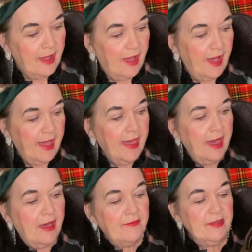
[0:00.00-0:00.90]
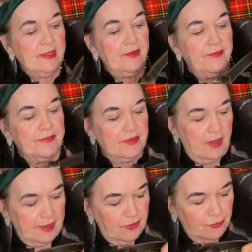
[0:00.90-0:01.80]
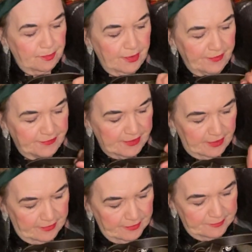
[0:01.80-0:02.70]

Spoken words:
I have a little Scottish purse here.